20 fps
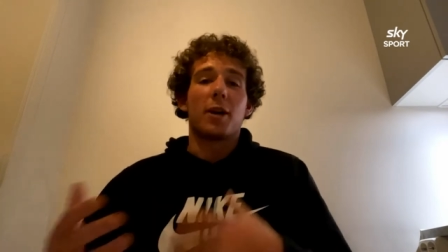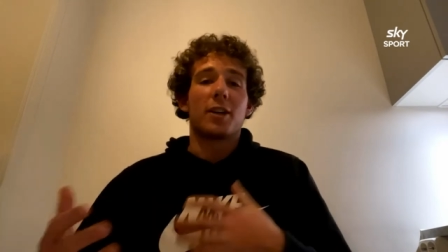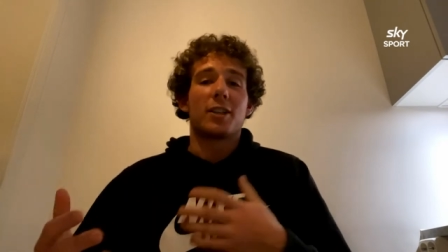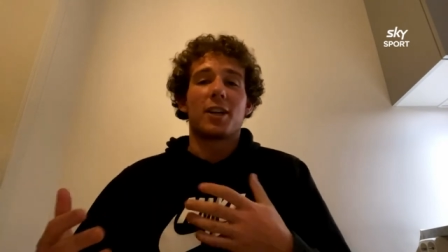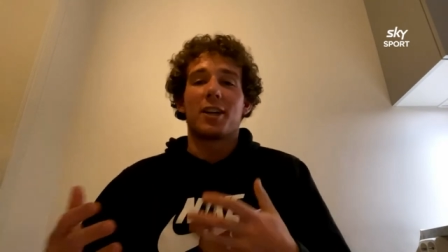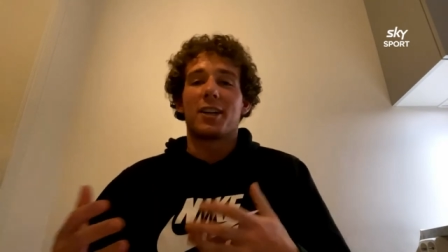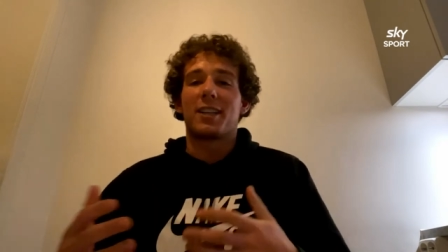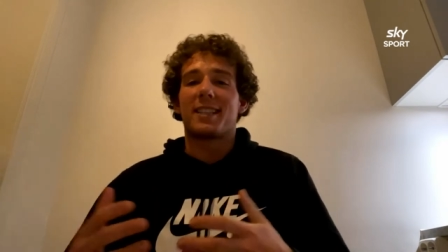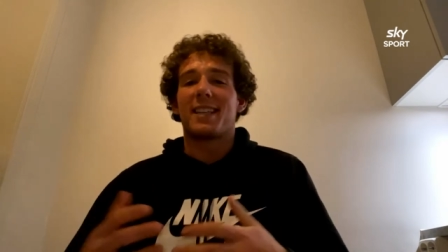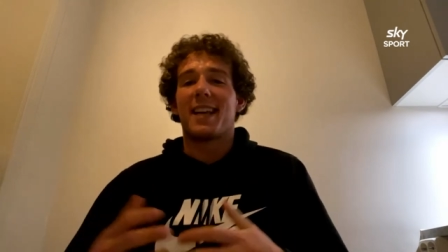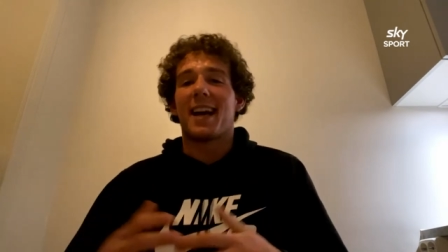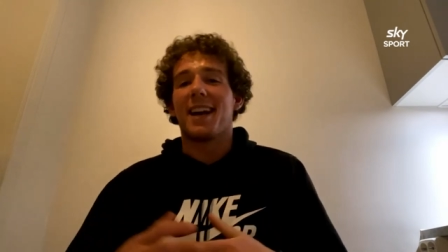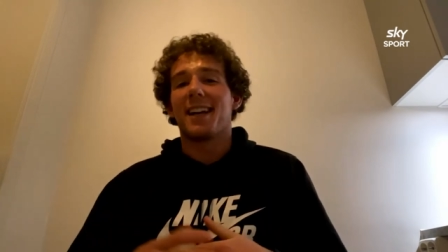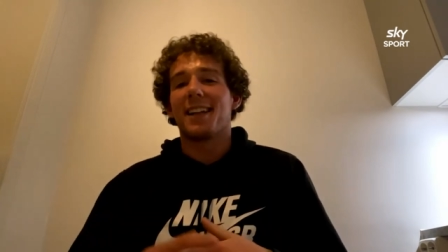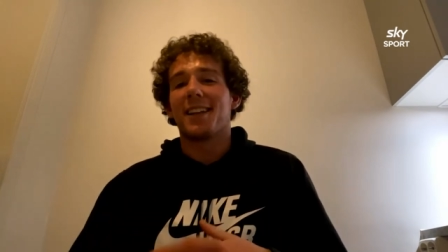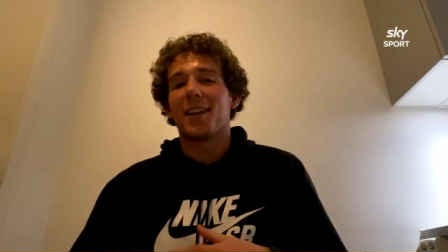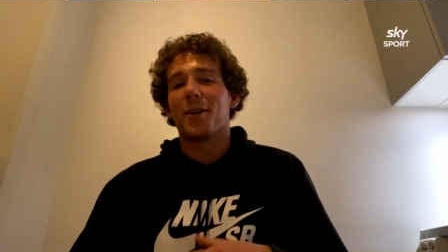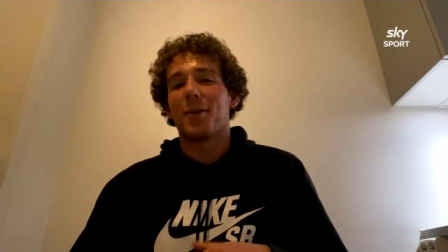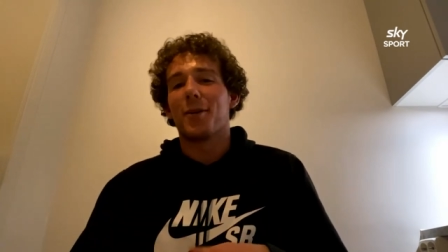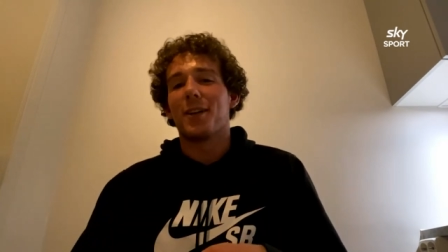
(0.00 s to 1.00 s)
much
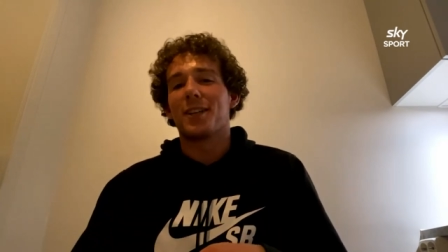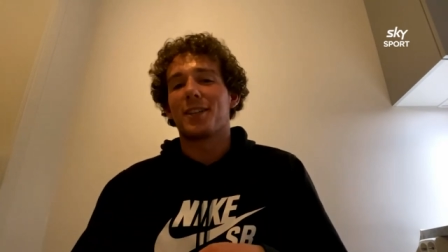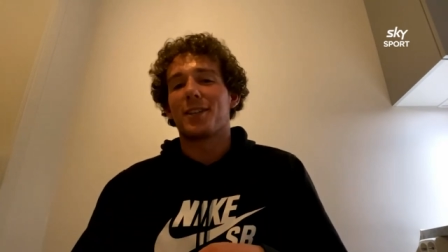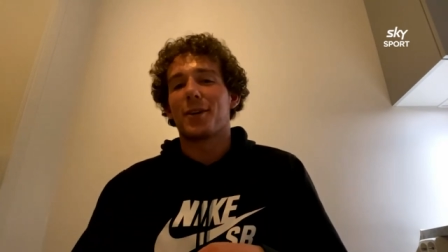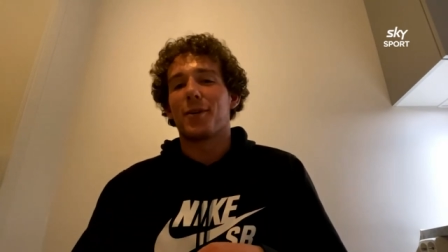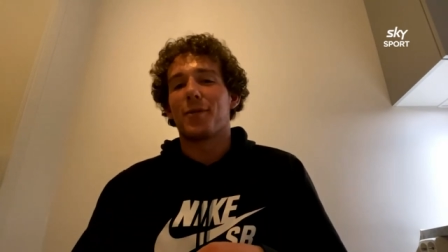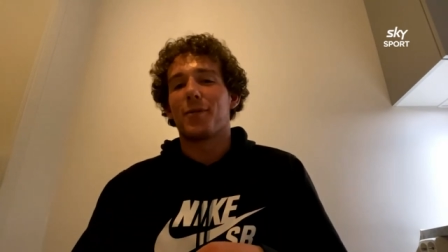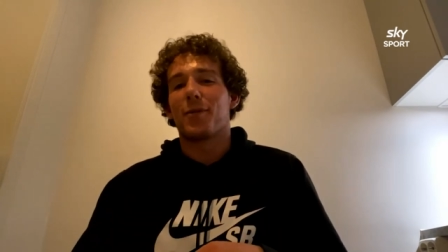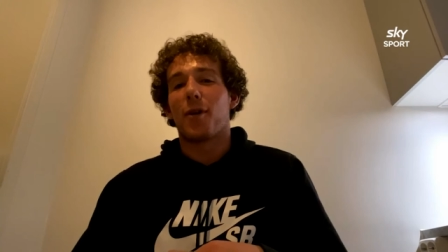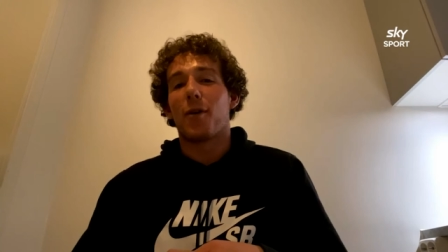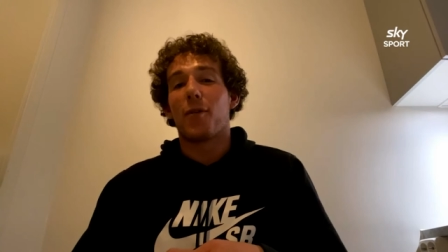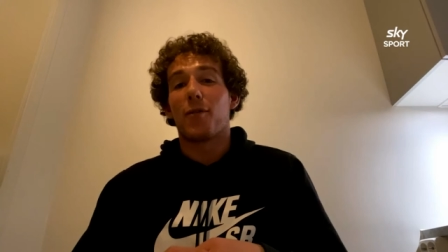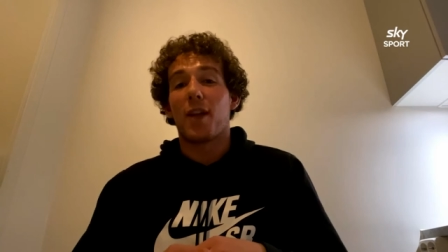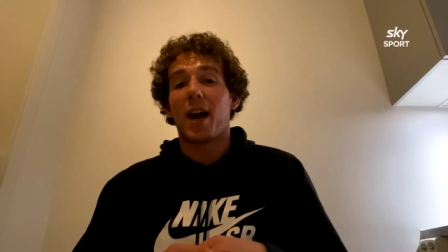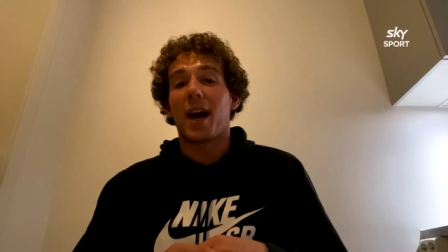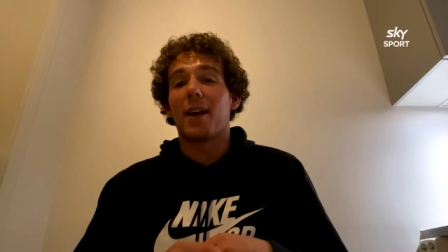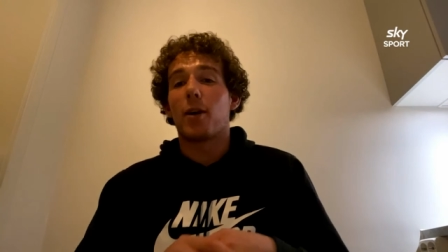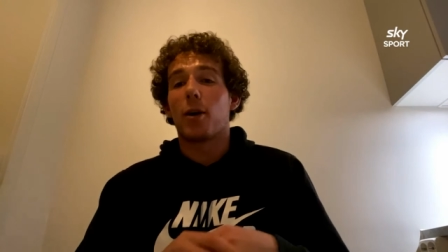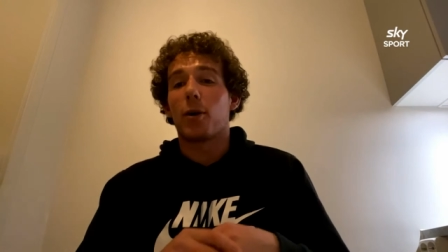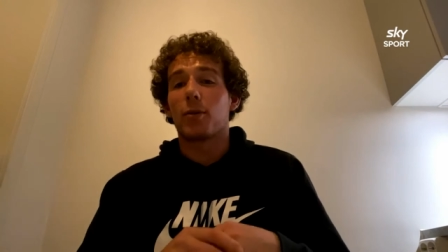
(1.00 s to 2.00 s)
understanding there is of, of
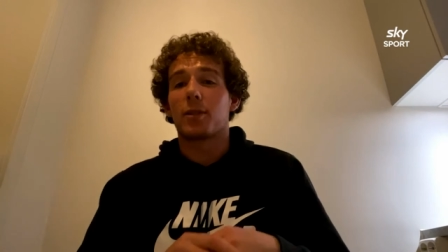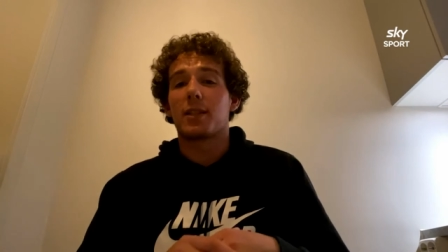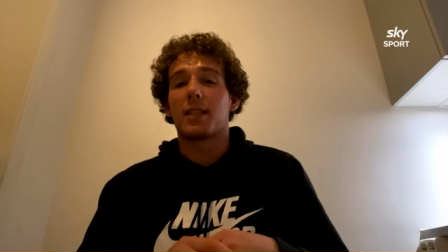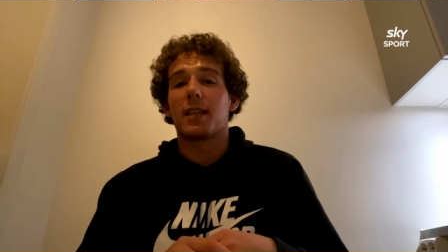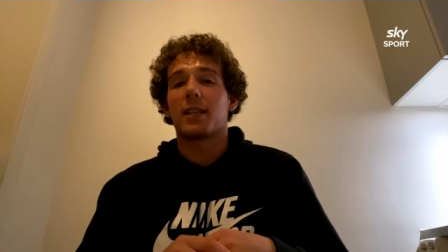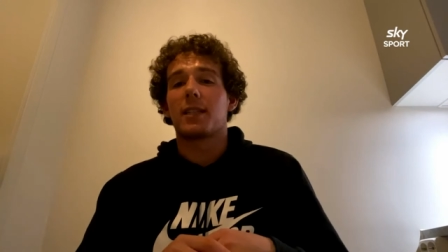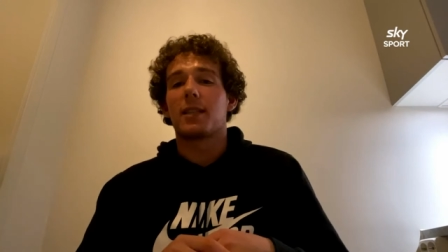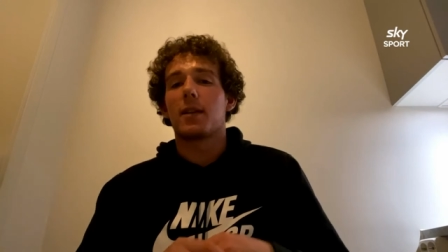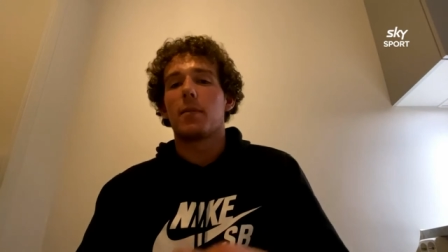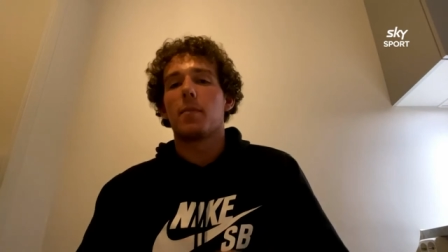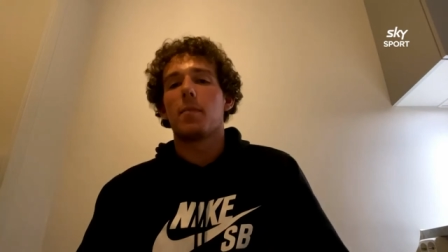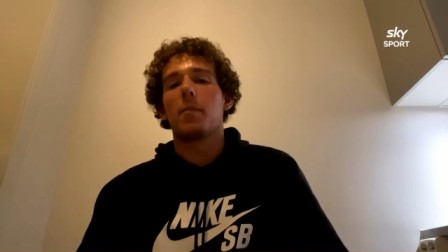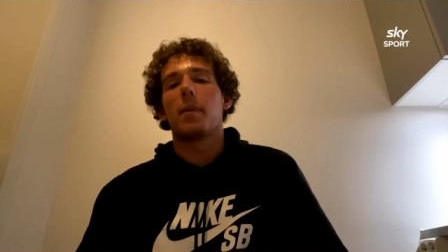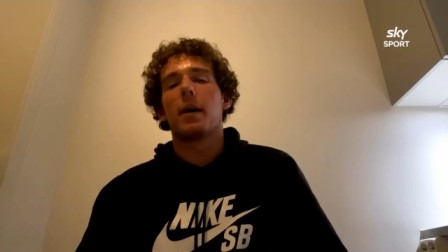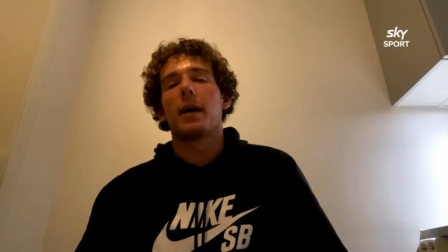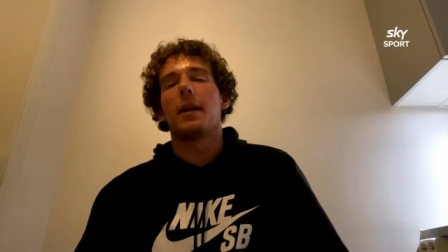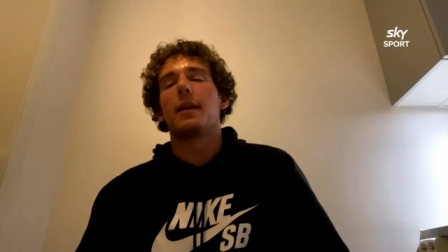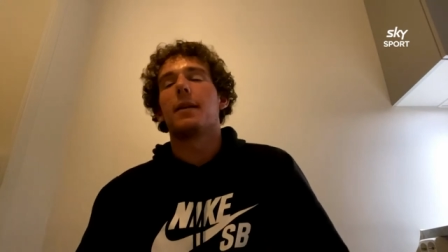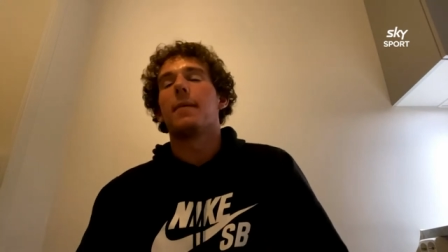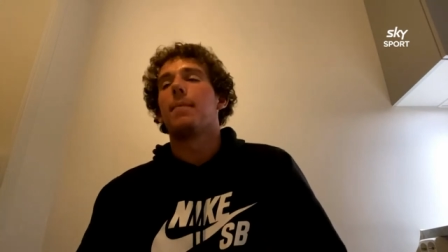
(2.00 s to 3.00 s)
that whole system,
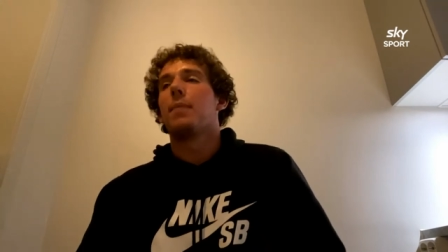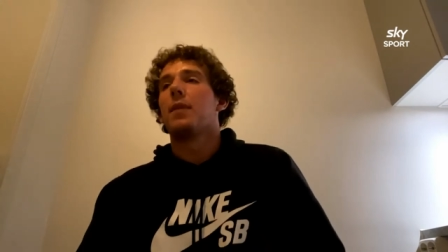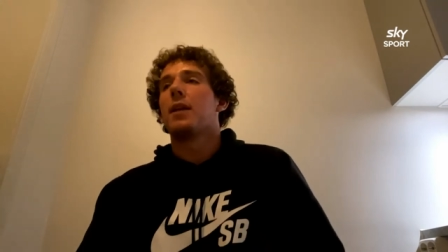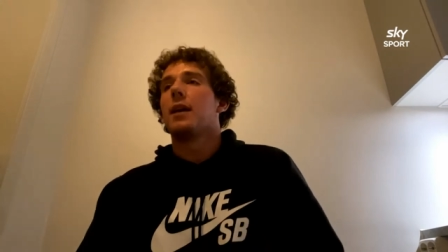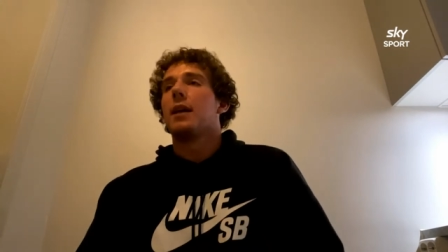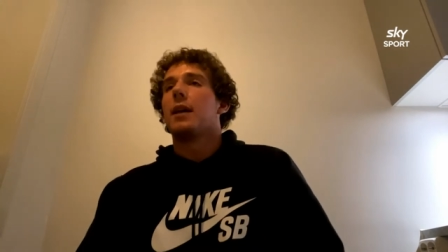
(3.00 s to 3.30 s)
but